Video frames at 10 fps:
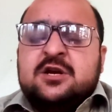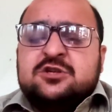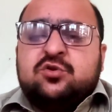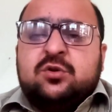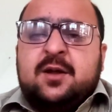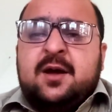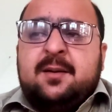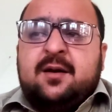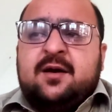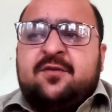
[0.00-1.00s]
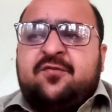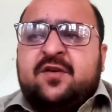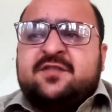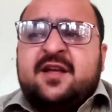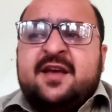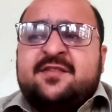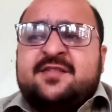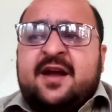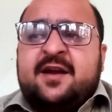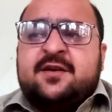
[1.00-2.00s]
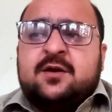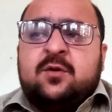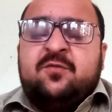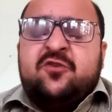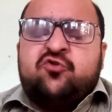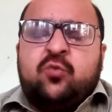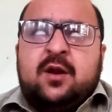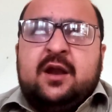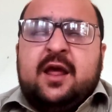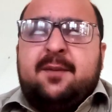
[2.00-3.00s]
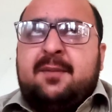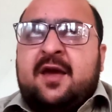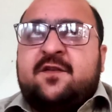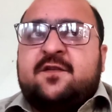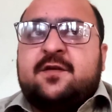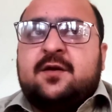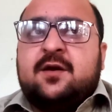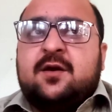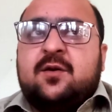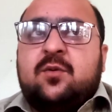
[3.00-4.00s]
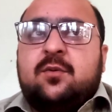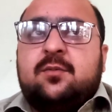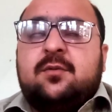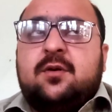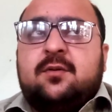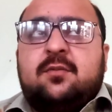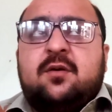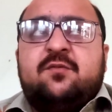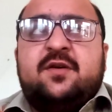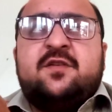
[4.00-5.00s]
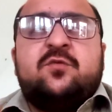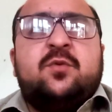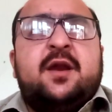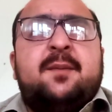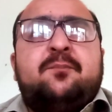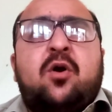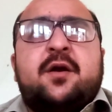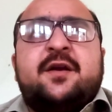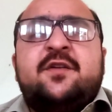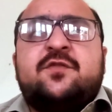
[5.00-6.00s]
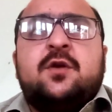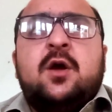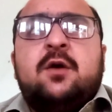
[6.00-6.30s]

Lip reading: So the first thing is that visual image, which is very important.